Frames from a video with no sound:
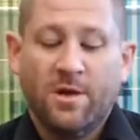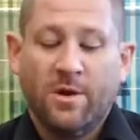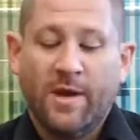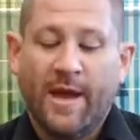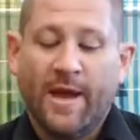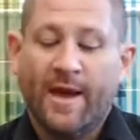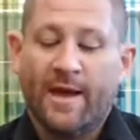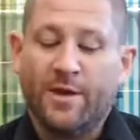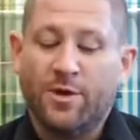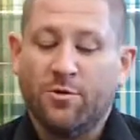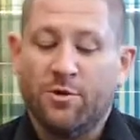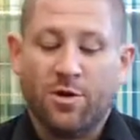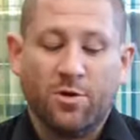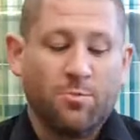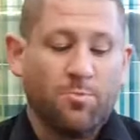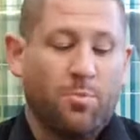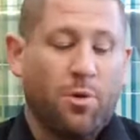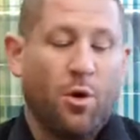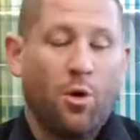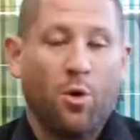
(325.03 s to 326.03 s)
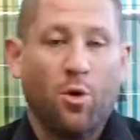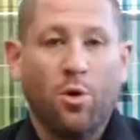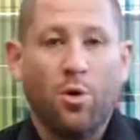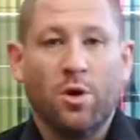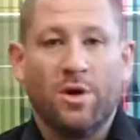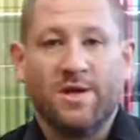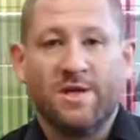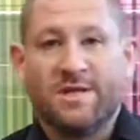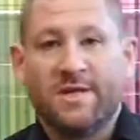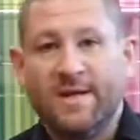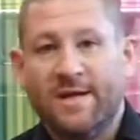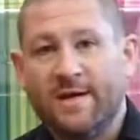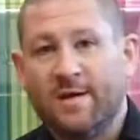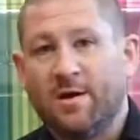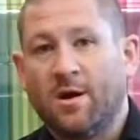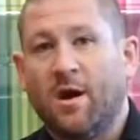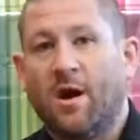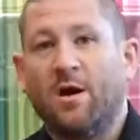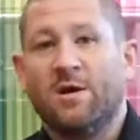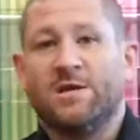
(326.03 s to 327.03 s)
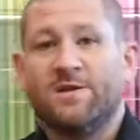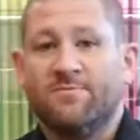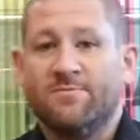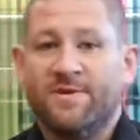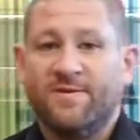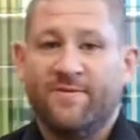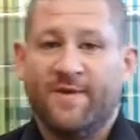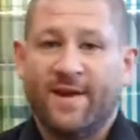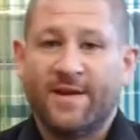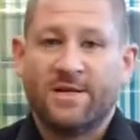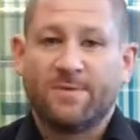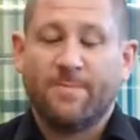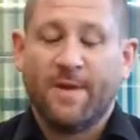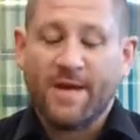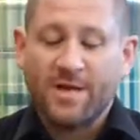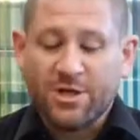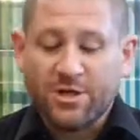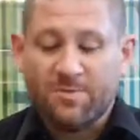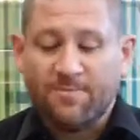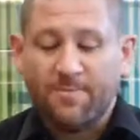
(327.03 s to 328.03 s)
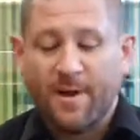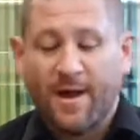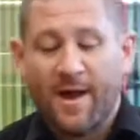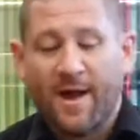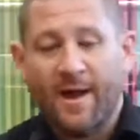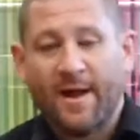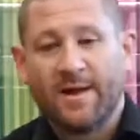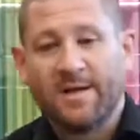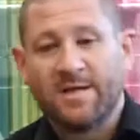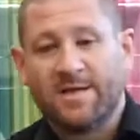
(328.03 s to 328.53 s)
You can pull and take cards from different expansion packs,